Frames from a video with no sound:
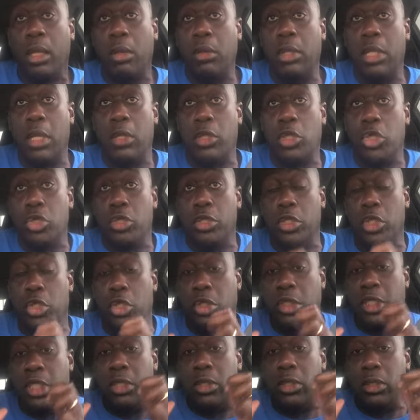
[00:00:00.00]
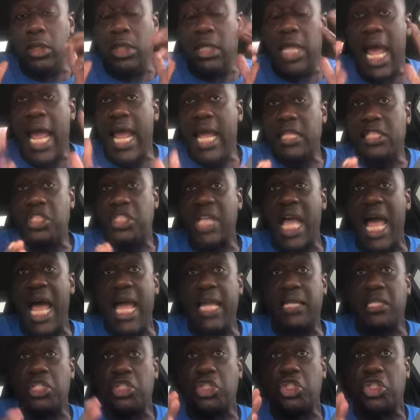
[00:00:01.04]
You can lay
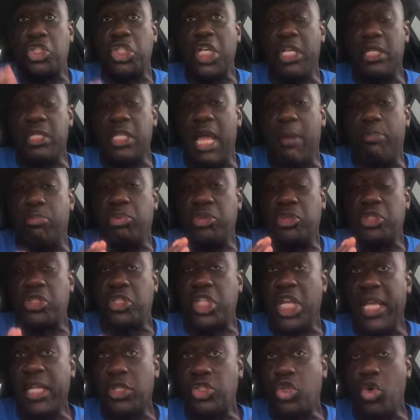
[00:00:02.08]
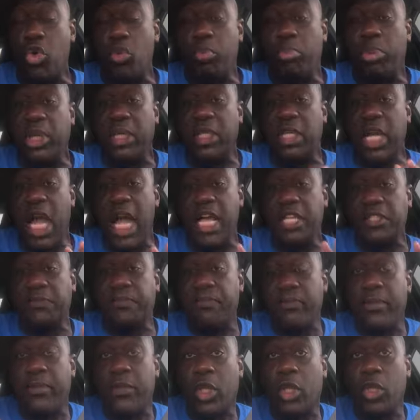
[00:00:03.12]
aside the sin that besets you because
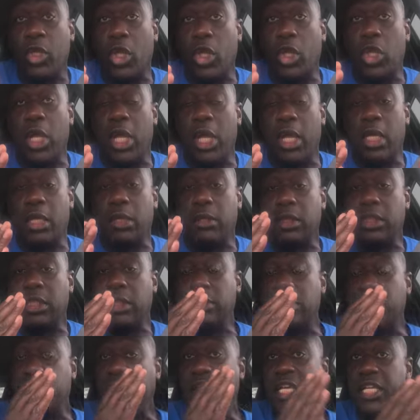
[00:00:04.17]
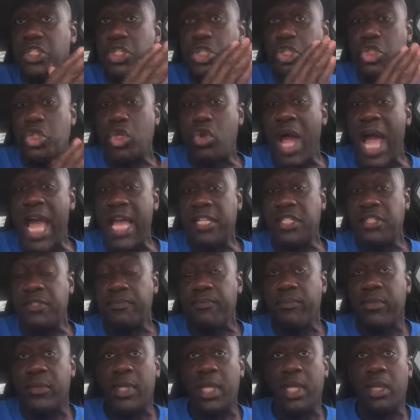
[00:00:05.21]
Jesus Christ,
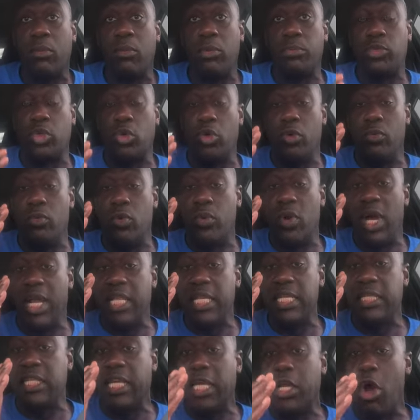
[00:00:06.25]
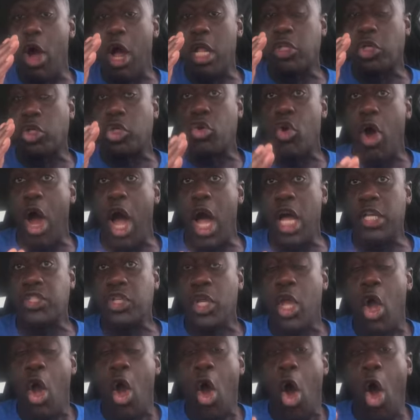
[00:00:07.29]
through what he did on the cross,
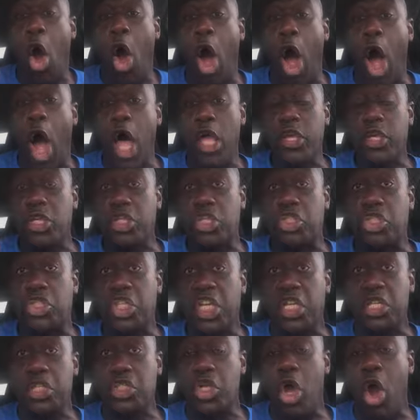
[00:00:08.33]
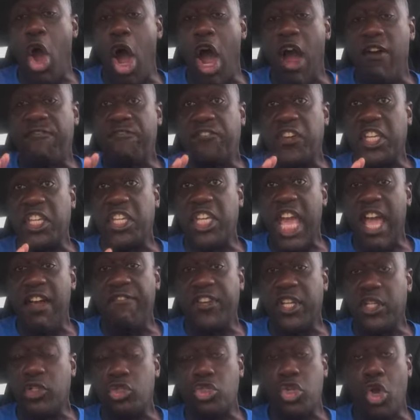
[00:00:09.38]
all your sins are
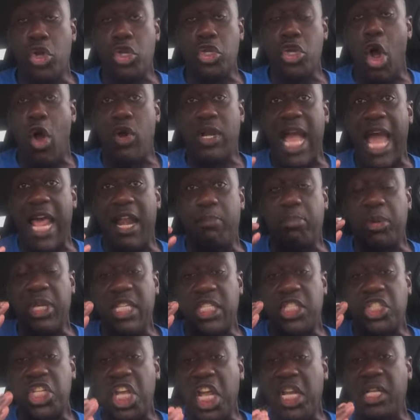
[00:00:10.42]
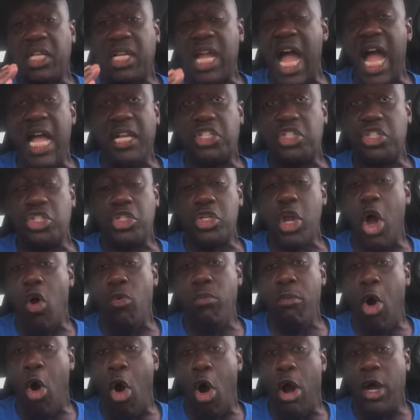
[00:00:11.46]
forgiven. So you don't got to be sin conscious no
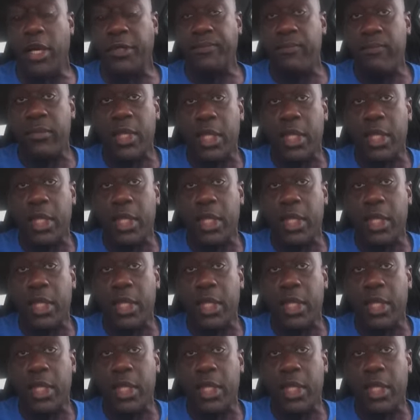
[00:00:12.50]
more.